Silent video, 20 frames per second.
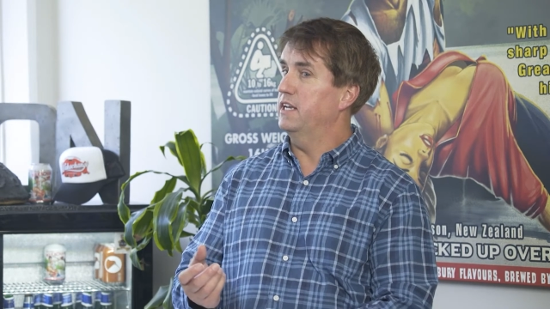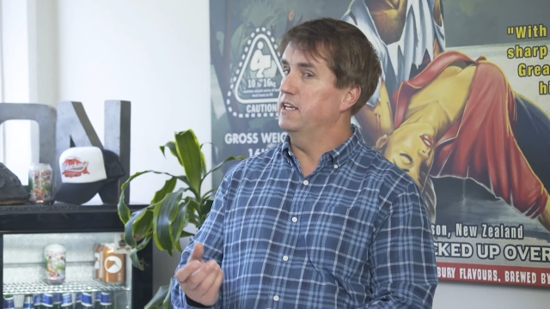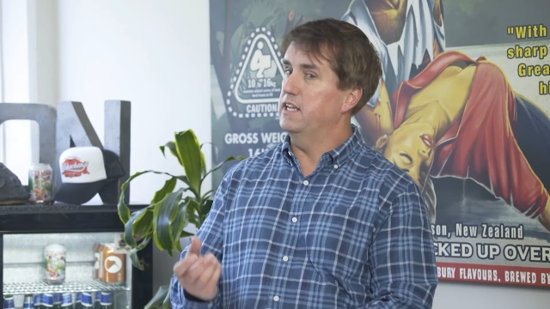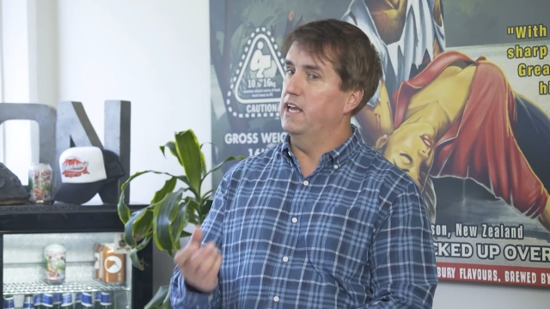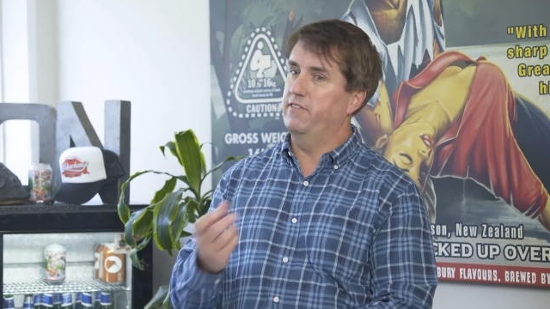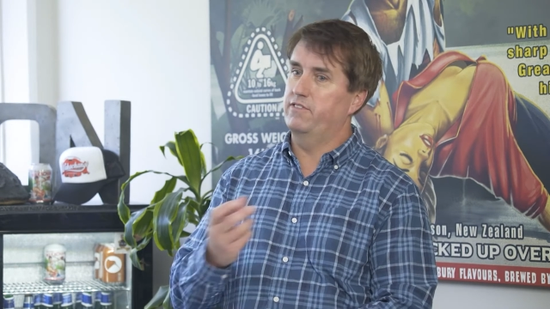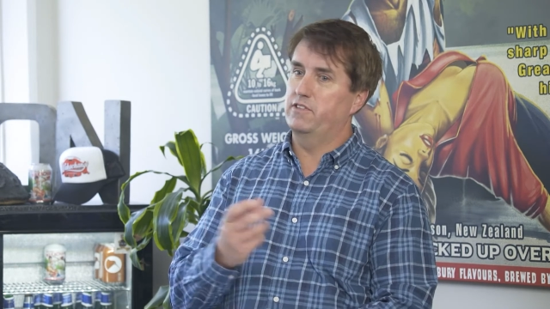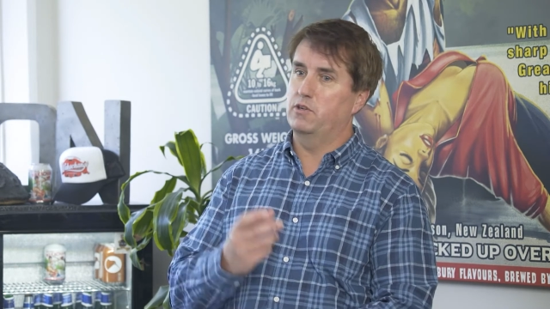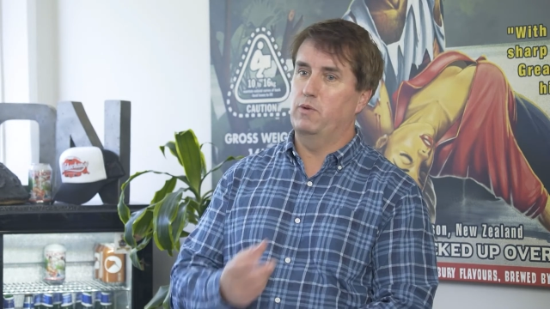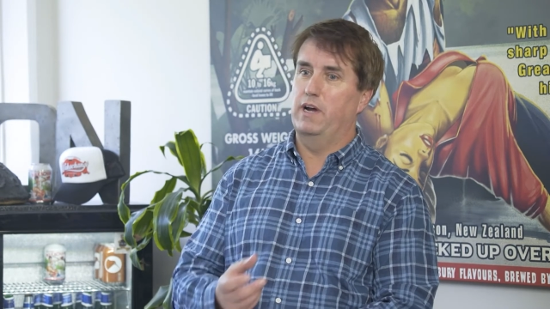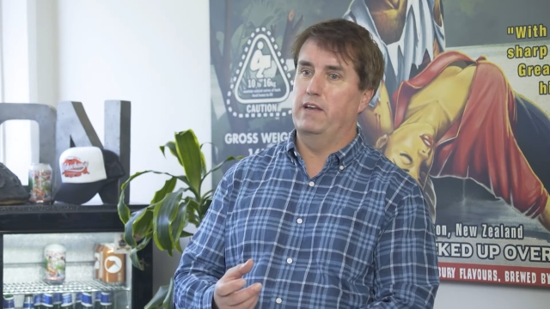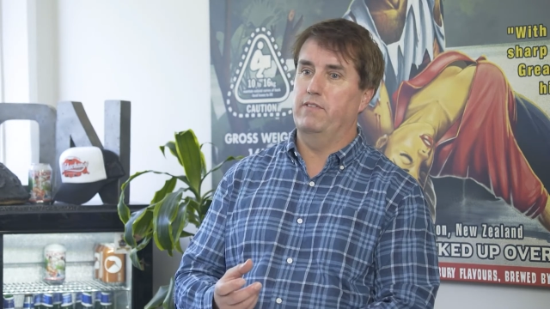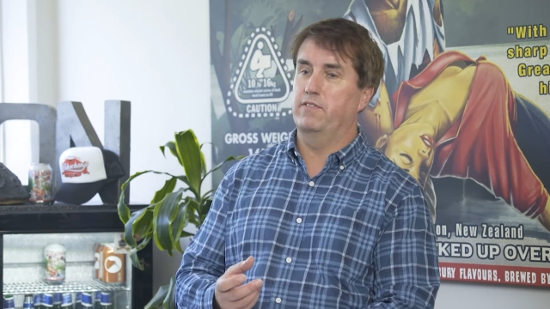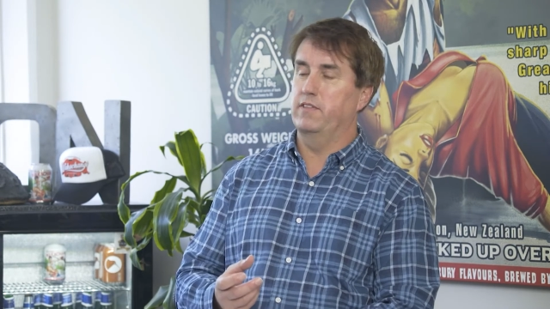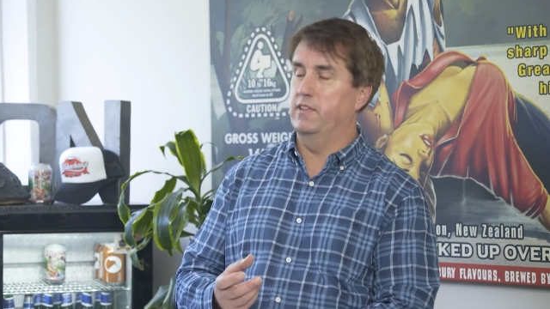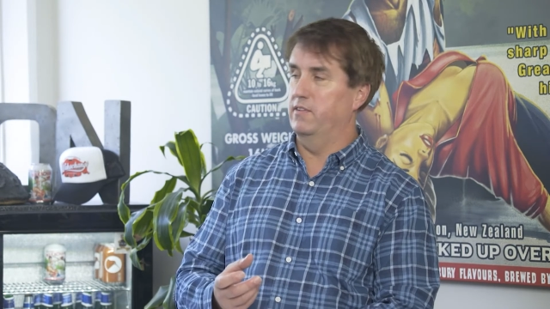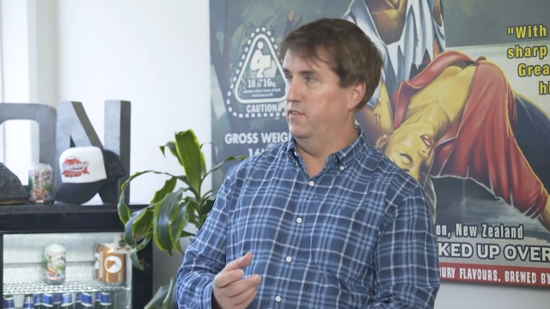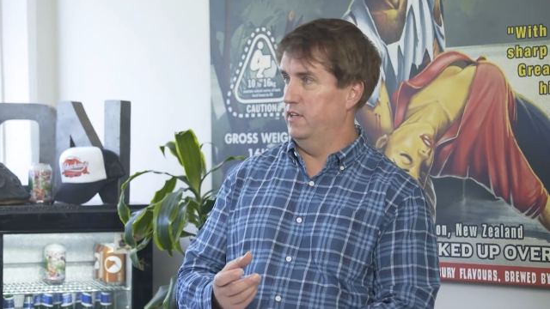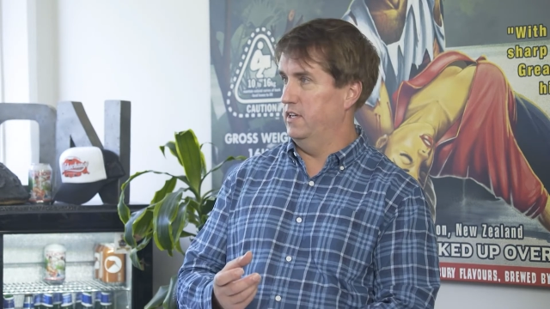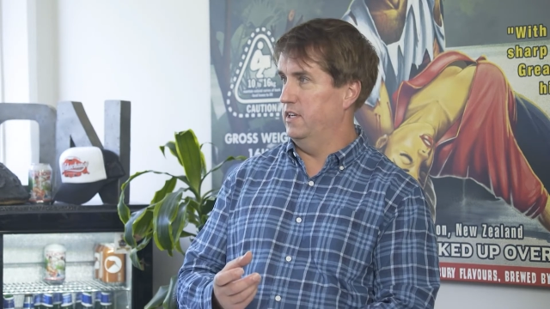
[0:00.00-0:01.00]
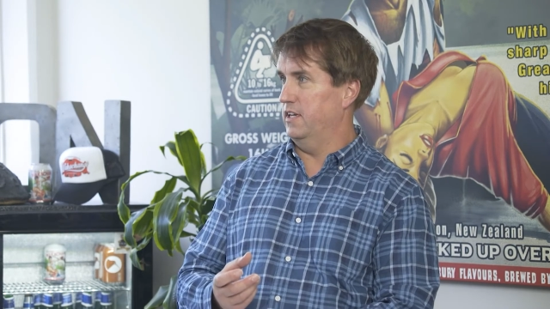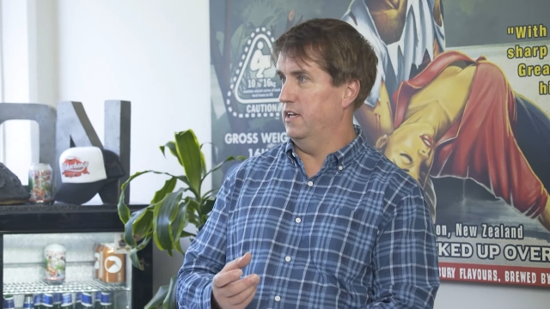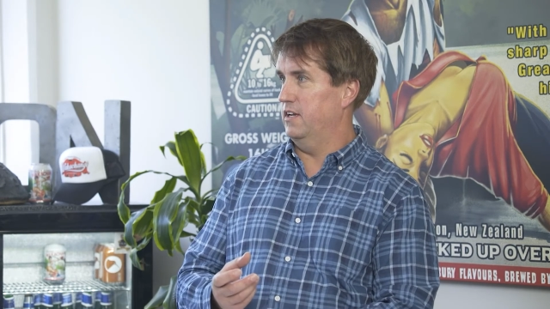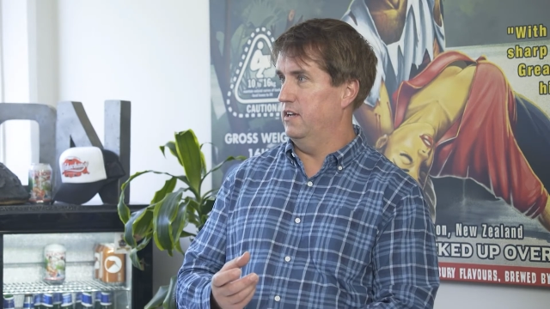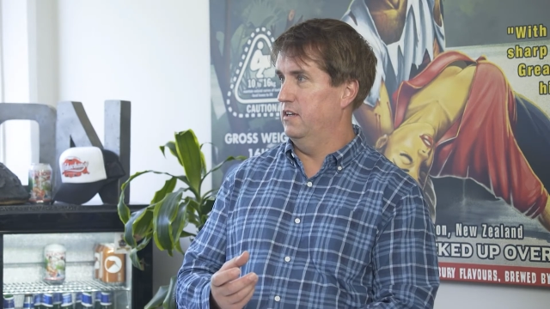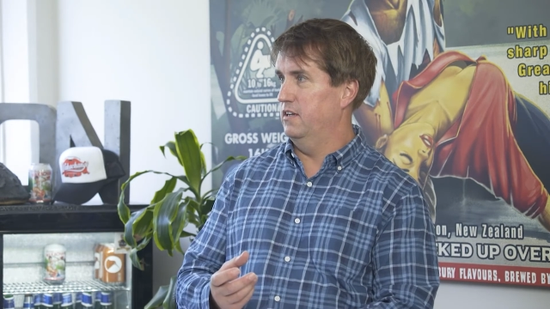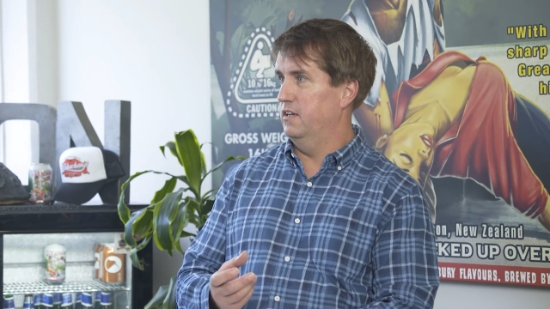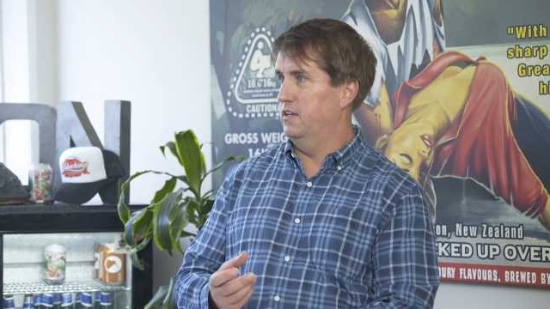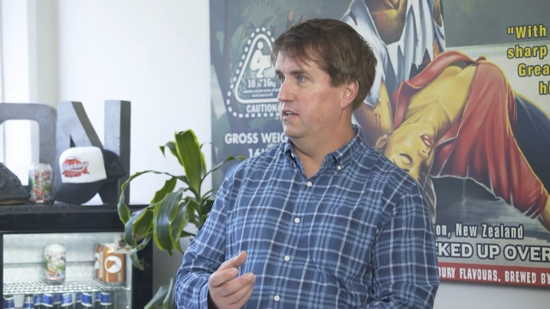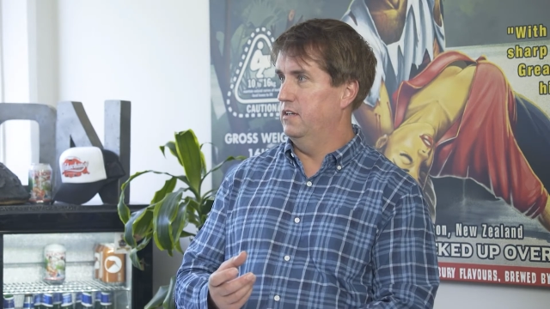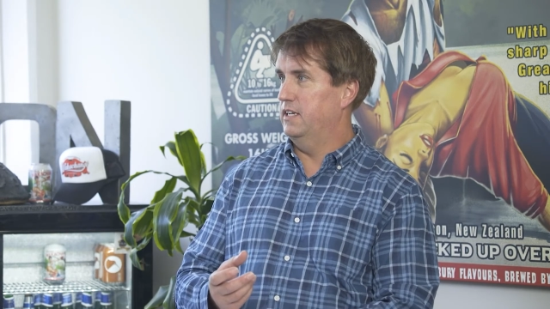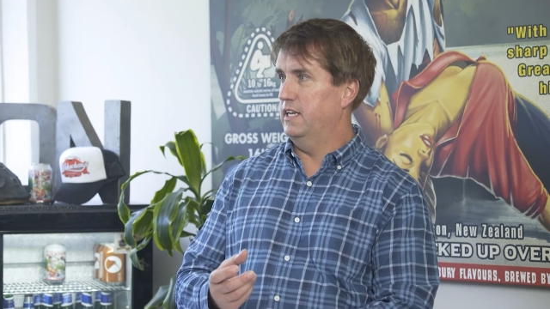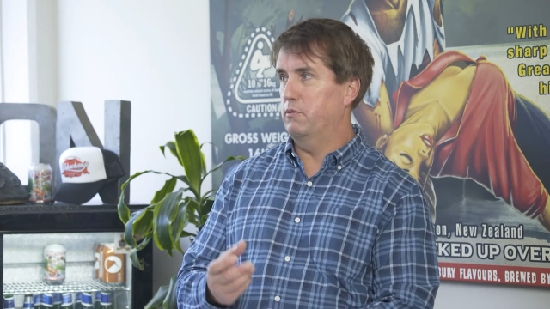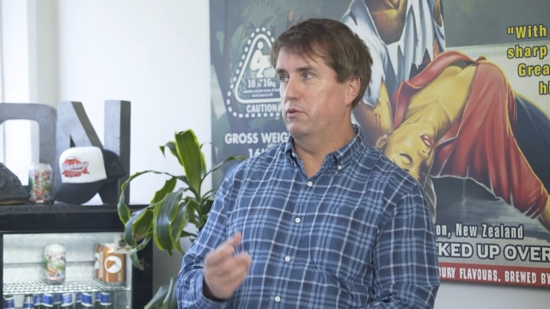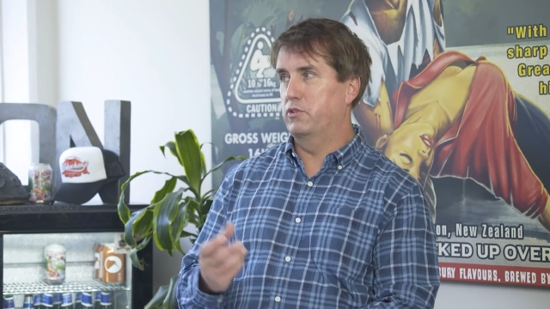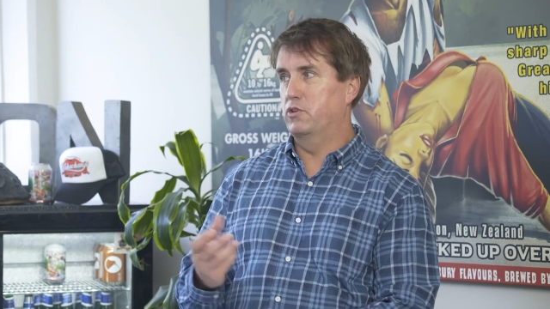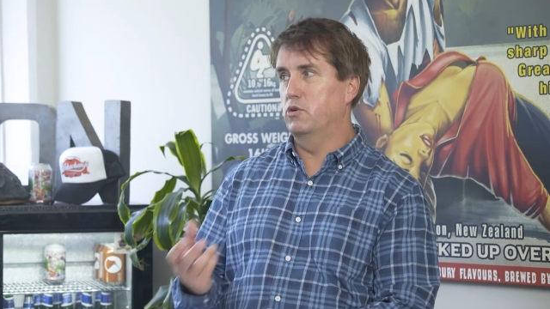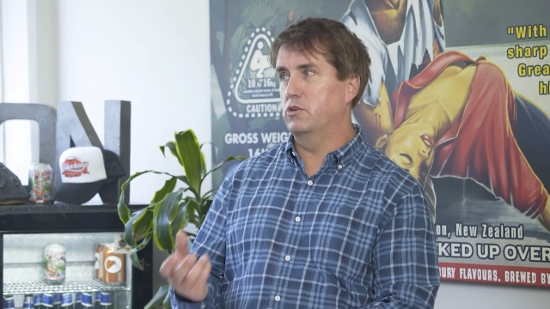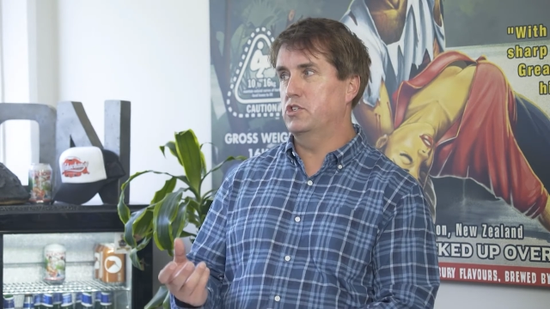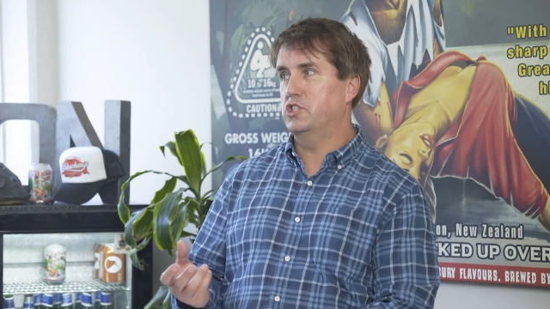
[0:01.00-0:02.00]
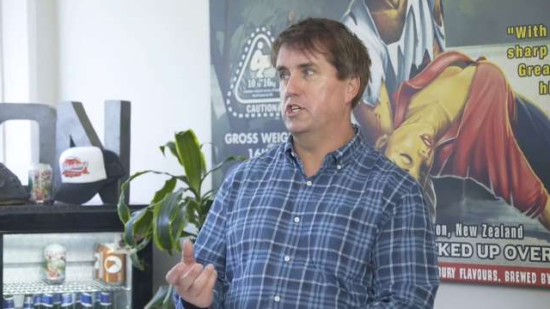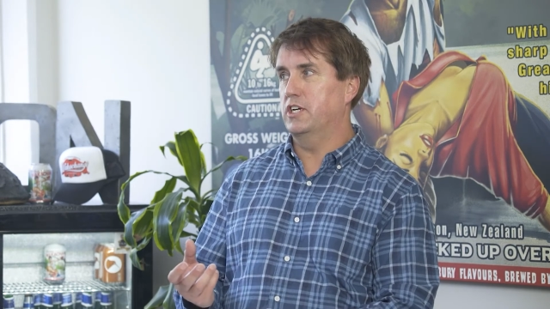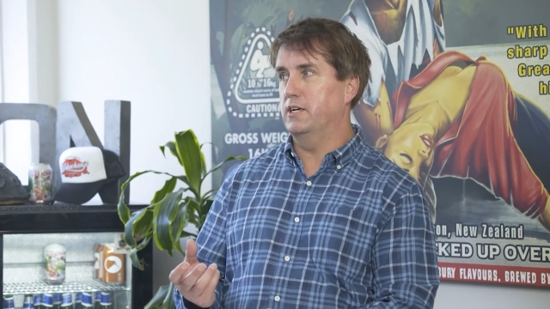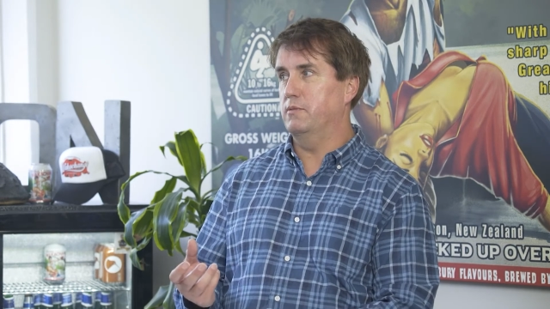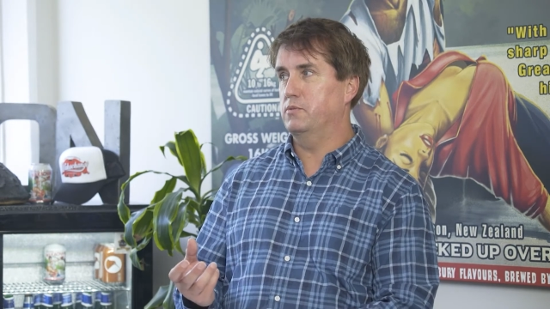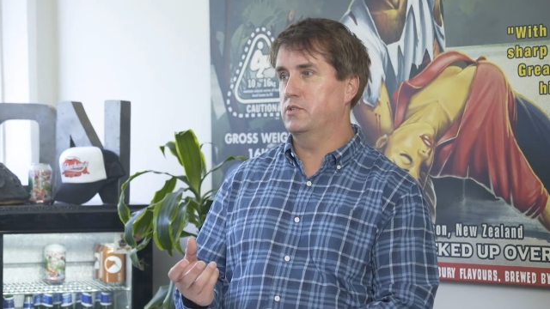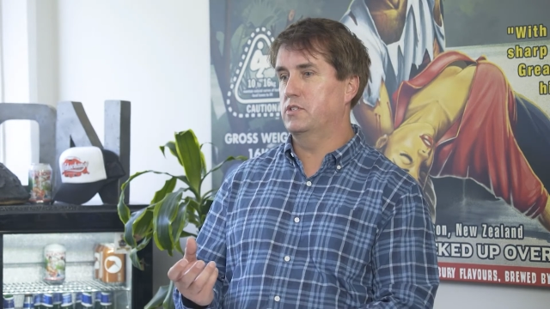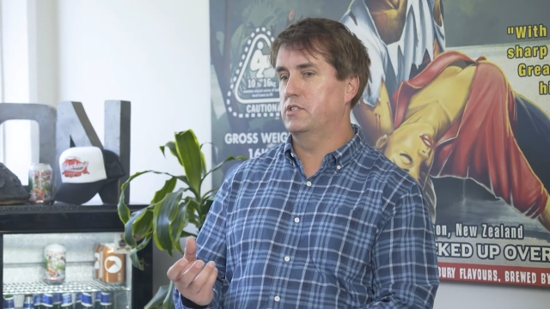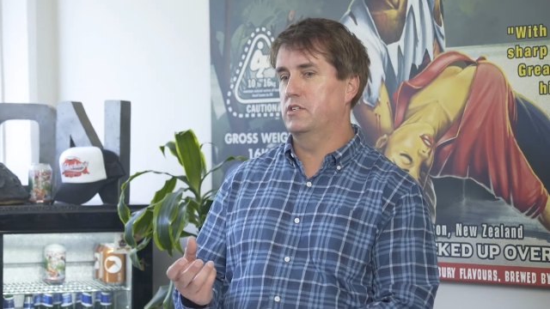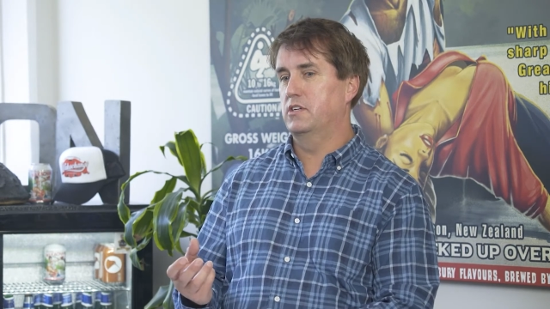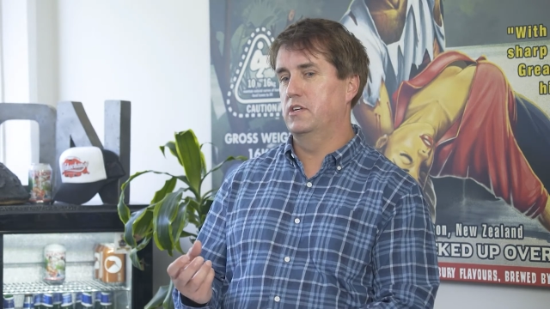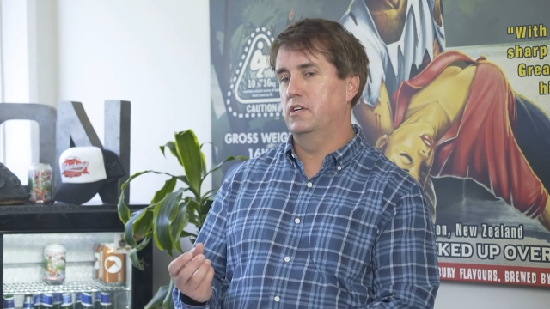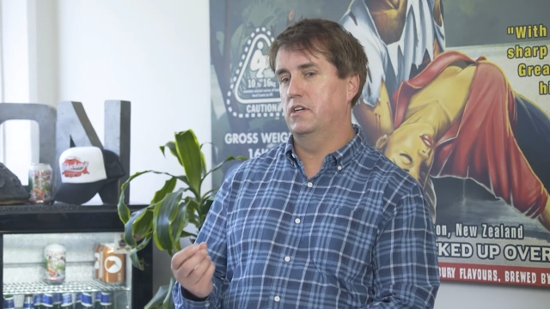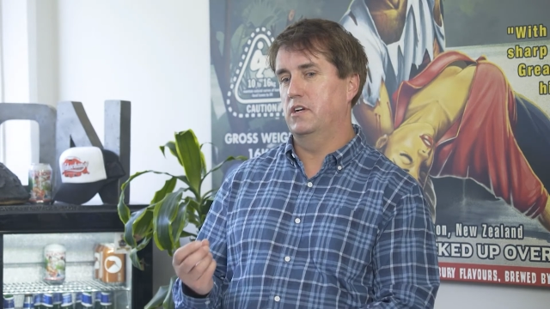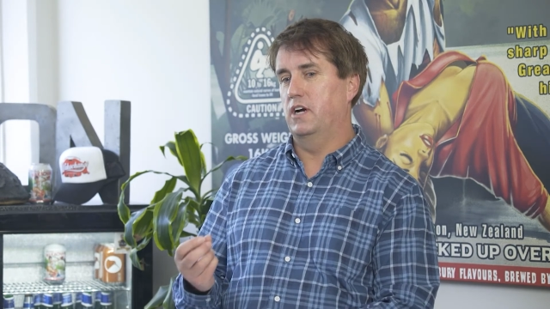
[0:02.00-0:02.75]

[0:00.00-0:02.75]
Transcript: And you have to wait for the vinegar. Now, with your chips,